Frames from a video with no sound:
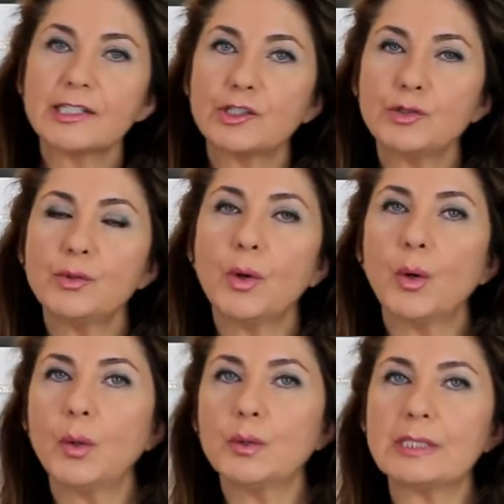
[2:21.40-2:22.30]
stew
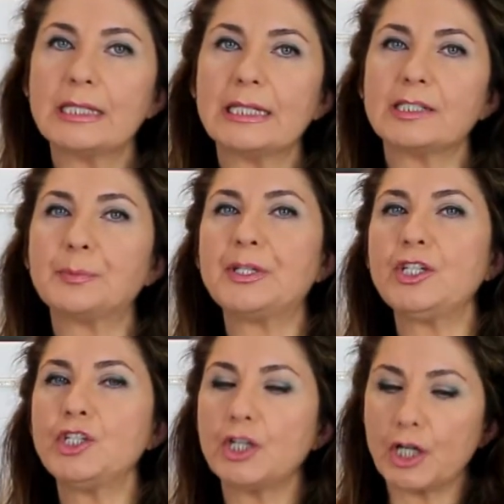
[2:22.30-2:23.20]
owes its
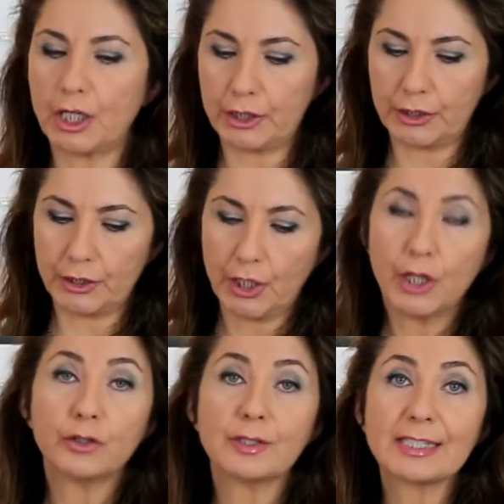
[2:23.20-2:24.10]
peachy color
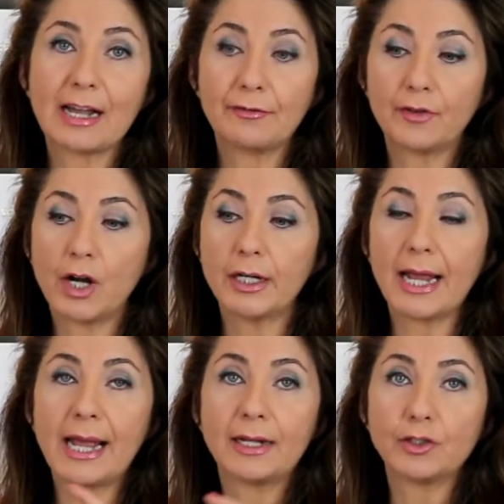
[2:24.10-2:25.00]
to saffron
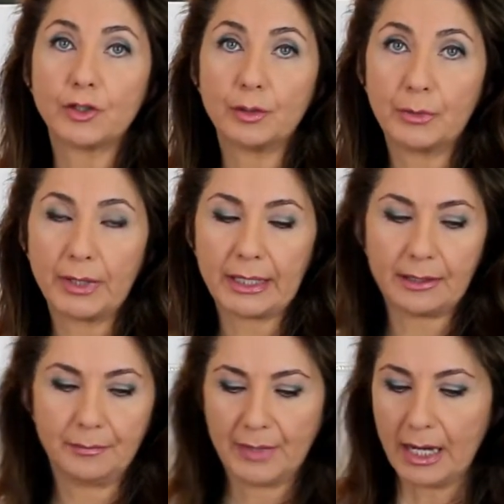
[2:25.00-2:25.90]
and
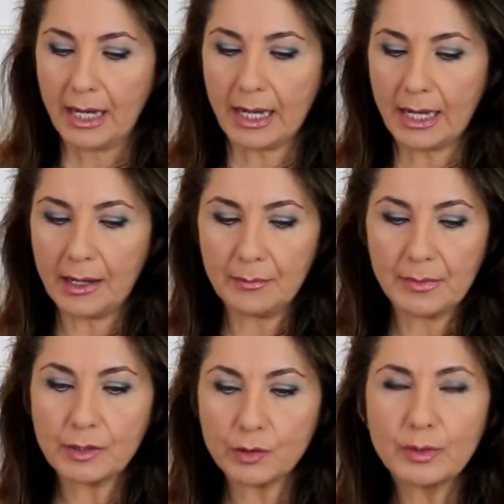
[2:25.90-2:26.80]
turmeric.
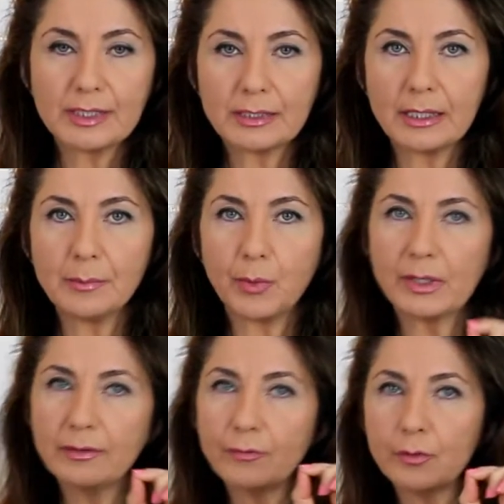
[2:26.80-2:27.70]
So it's
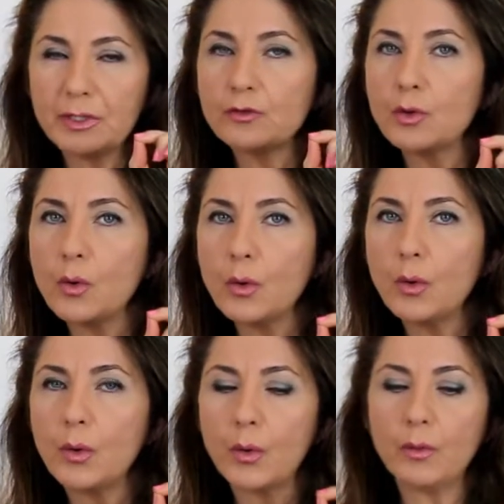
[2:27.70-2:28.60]
important for me to
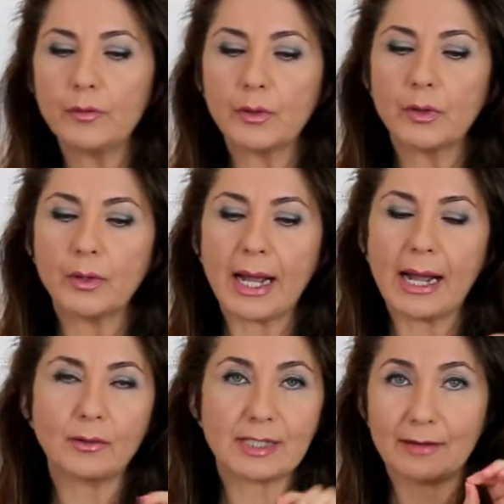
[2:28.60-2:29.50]
go over
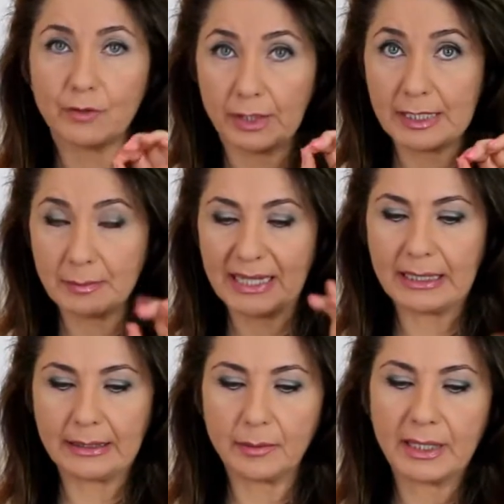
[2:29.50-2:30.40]
how saffron is made
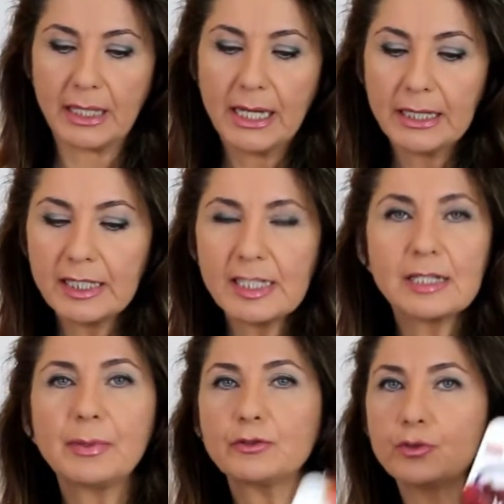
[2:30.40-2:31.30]
a little bit. This
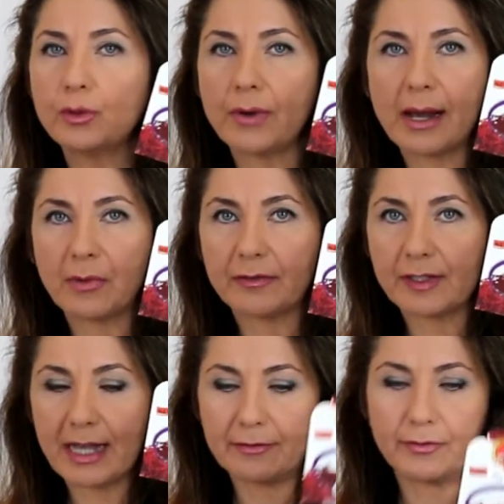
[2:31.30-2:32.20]
is about 2 grams of
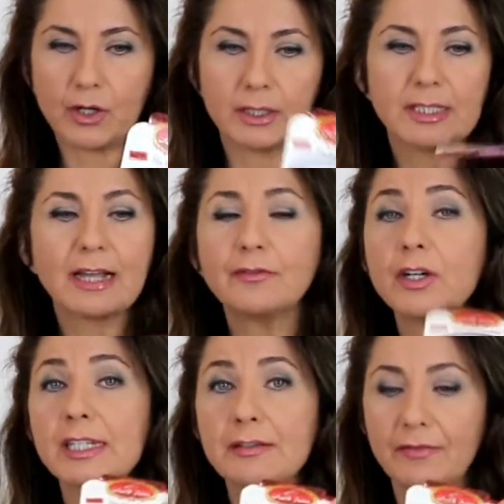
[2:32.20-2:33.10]
saffron.
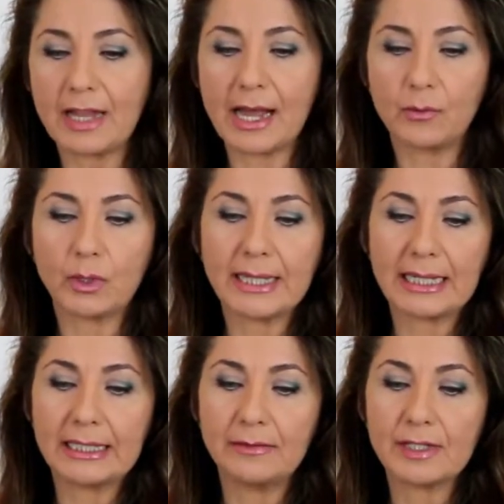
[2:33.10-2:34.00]
Saffron is a flower
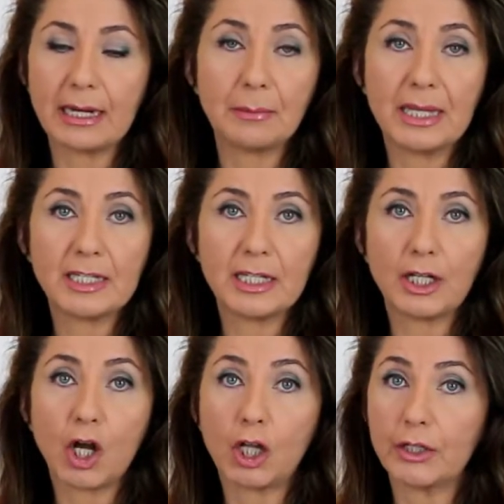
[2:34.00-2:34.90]
that gives an
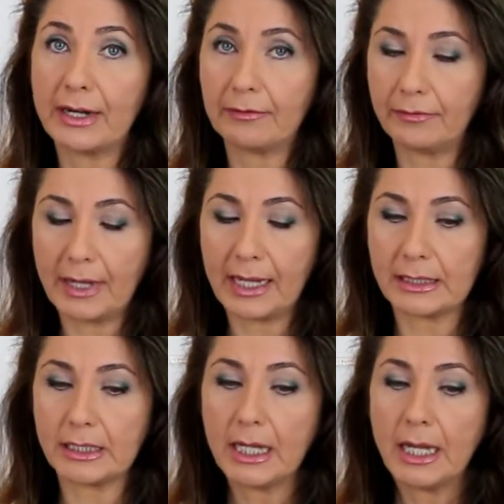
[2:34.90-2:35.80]
amazing color
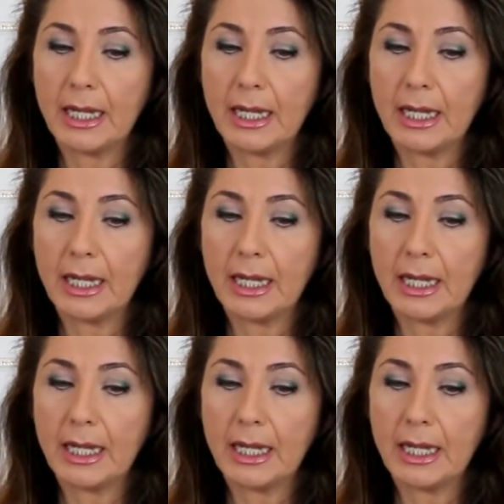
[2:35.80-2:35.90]
and